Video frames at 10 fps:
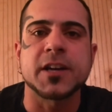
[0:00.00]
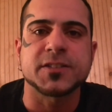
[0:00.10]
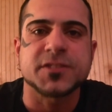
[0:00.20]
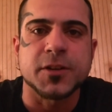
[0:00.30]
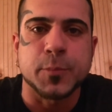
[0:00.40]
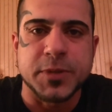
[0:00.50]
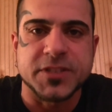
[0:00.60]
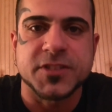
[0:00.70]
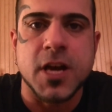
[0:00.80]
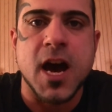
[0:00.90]
it's going to
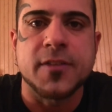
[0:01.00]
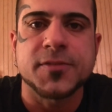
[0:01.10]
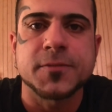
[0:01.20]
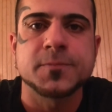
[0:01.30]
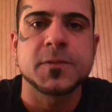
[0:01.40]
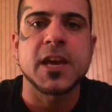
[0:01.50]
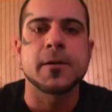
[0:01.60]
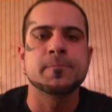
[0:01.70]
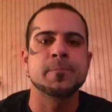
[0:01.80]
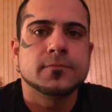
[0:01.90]
piss you off, okay?